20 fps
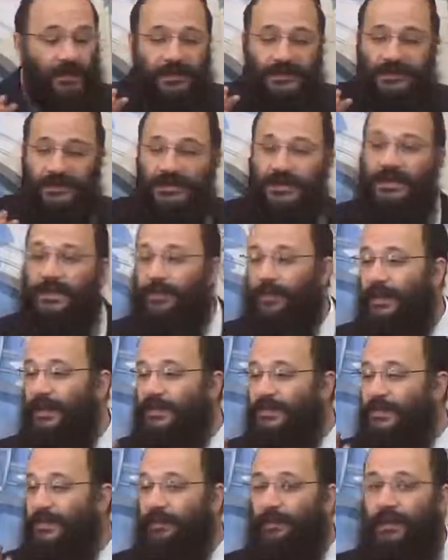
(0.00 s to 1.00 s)
Sleep
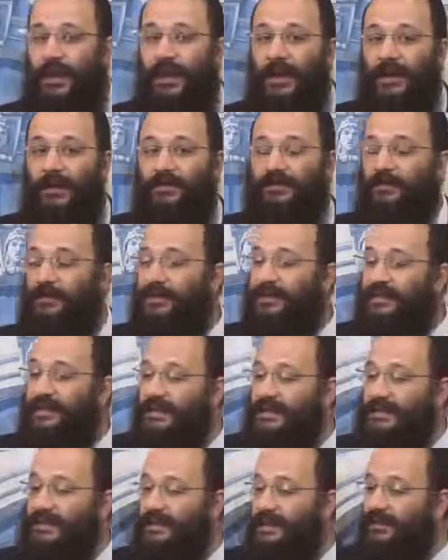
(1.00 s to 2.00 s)
is compared to a
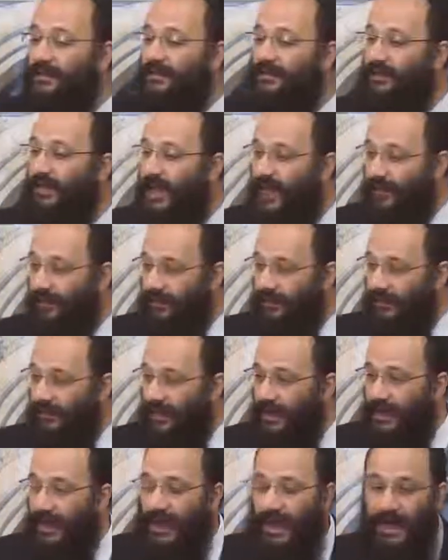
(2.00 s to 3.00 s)
60th of death.
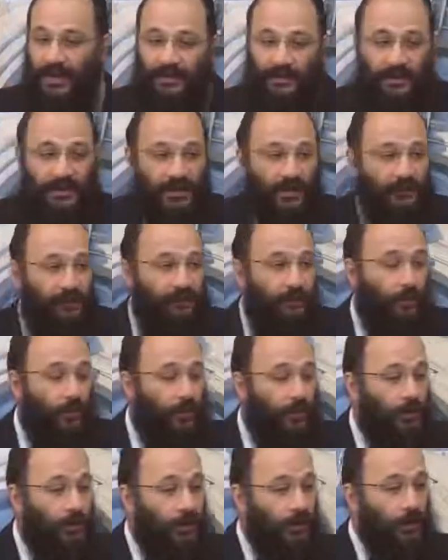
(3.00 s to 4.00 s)
And
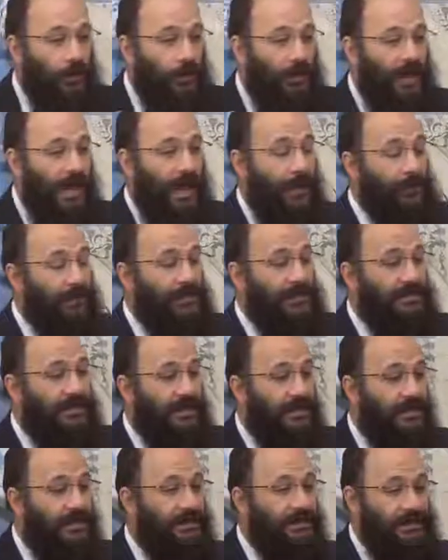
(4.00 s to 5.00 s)
therefore, what happens
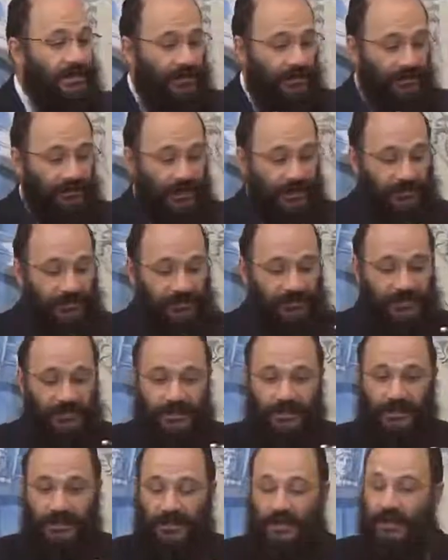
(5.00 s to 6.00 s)
is that
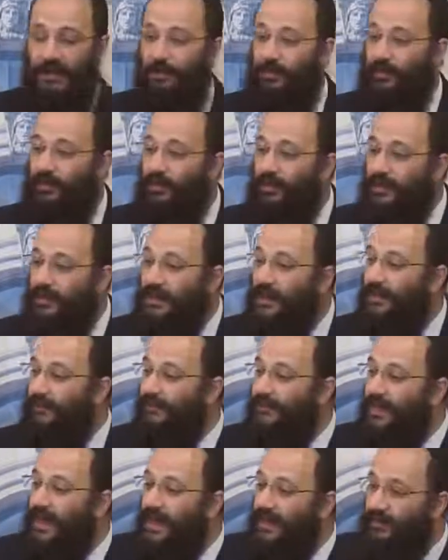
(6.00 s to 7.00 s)
the impurity
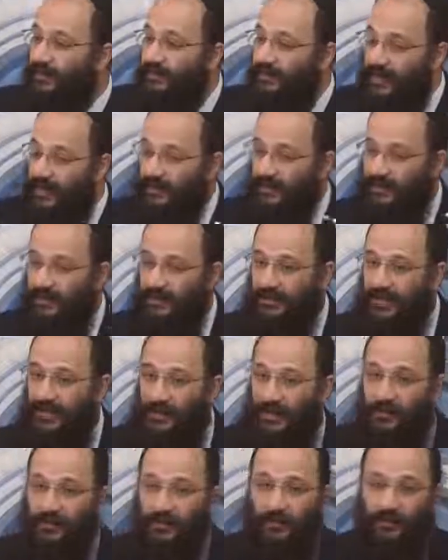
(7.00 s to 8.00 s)
of death is on the
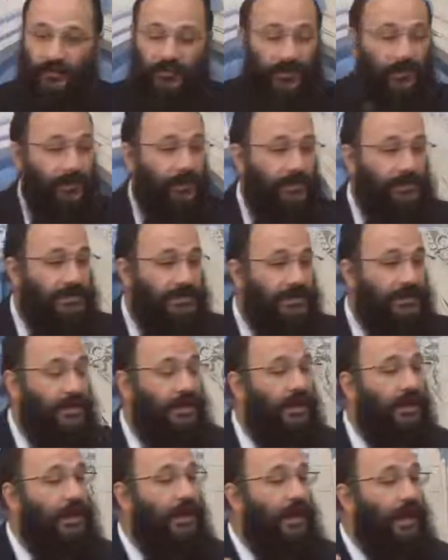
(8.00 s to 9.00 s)
tip of your fingers
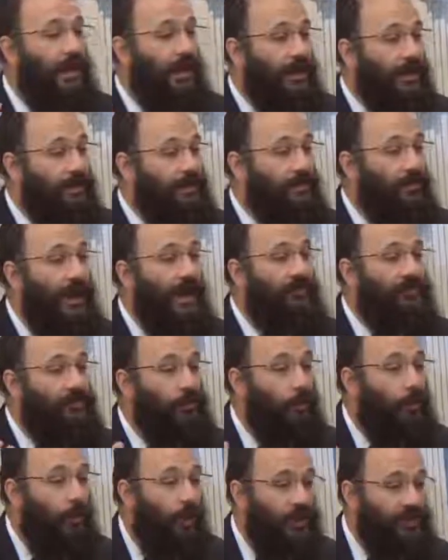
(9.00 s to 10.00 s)
and you have
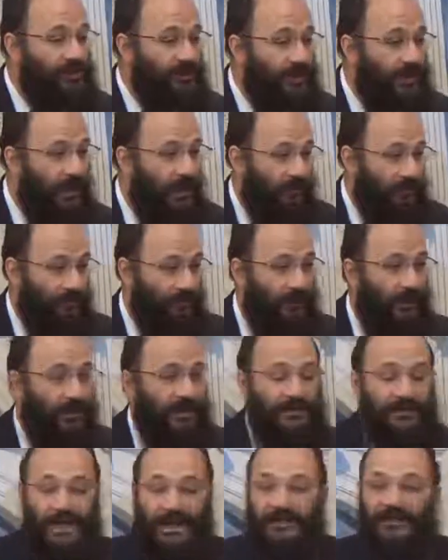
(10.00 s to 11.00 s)
to wash it off.
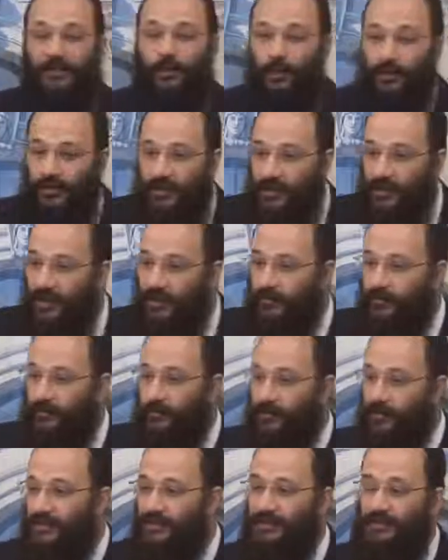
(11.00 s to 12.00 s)
That's going to be the
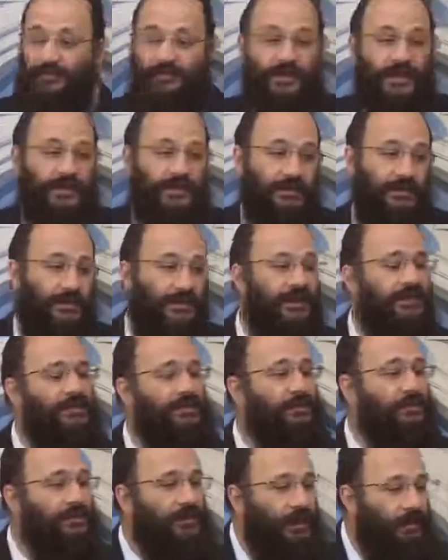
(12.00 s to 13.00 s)
first reason. Is
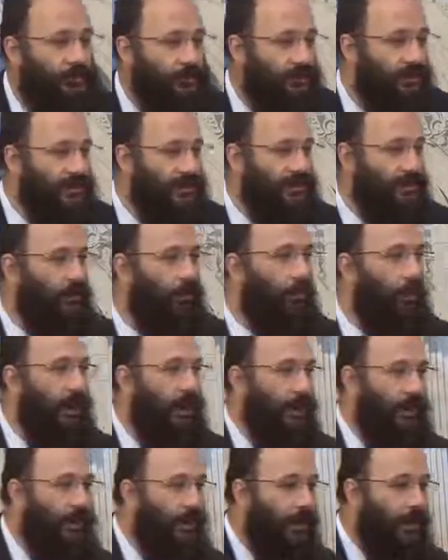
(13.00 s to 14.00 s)
there another reason
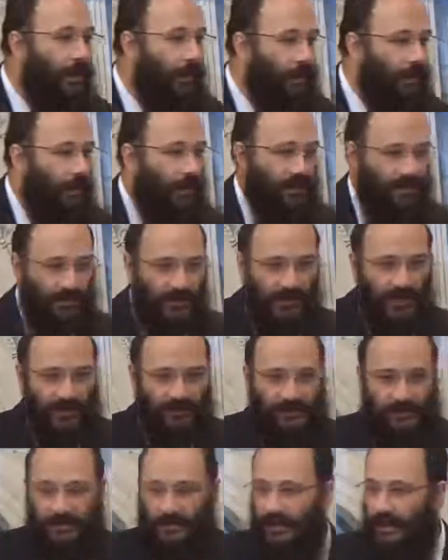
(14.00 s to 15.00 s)
why we wash our
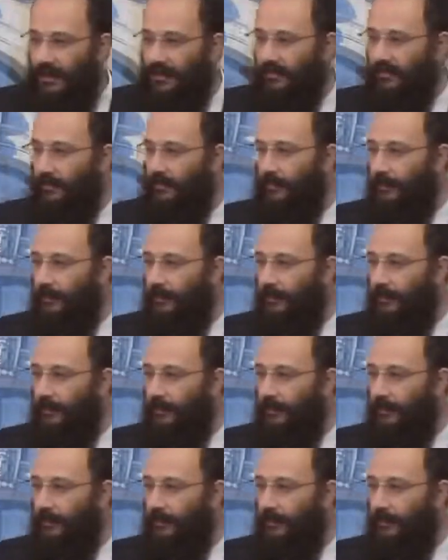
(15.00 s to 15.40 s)
hands at night?